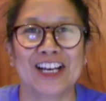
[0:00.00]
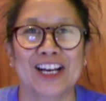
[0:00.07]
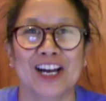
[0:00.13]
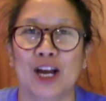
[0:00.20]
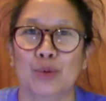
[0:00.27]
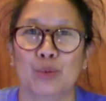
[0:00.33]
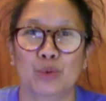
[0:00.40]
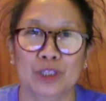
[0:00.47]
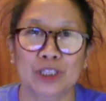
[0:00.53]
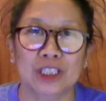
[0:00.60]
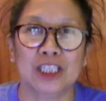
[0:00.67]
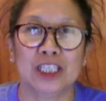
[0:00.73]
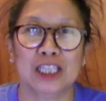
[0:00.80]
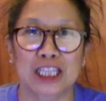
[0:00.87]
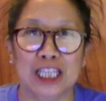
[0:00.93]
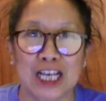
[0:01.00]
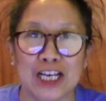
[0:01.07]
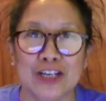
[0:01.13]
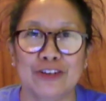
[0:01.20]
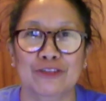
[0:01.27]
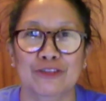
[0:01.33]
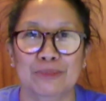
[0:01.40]
I really
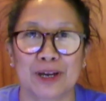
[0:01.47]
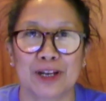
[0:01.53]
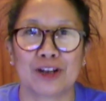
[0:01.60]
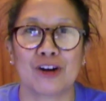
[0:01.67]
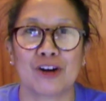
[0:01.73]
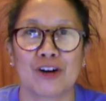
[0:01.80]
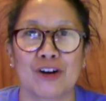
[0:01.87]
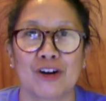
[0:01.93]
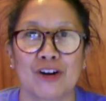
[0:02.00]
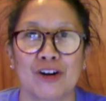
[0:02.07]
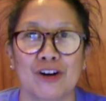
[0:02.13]
love my car